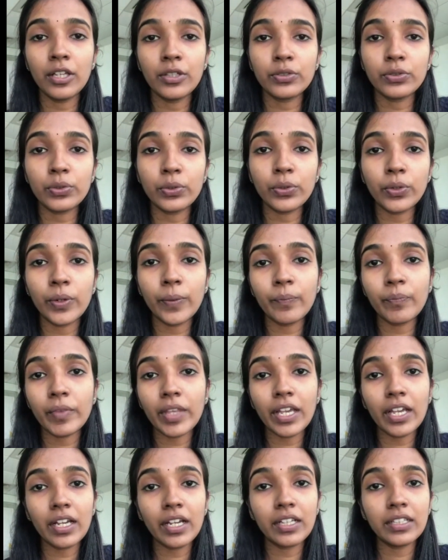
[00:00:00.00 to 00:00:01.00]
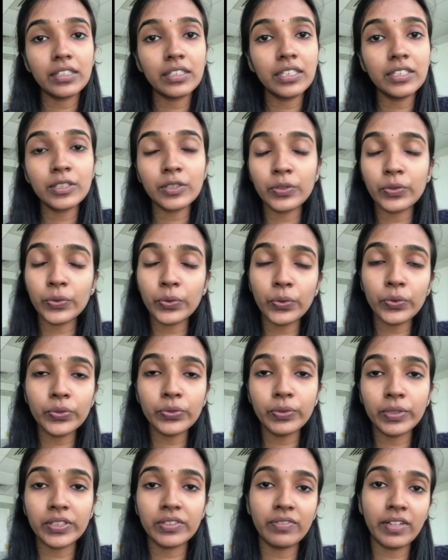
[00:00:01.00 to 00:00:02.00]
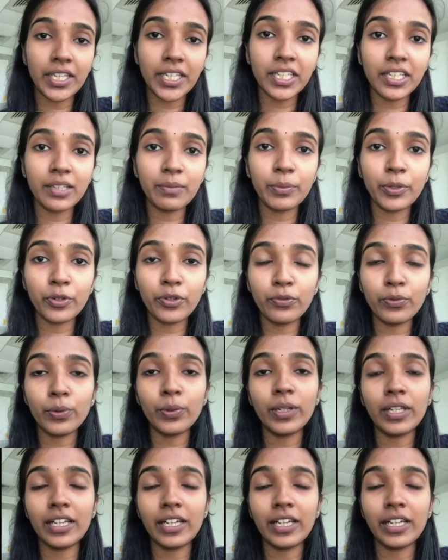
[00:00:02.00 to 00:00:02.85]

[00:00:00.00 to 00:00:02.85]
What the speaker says: So this course was very beautiful,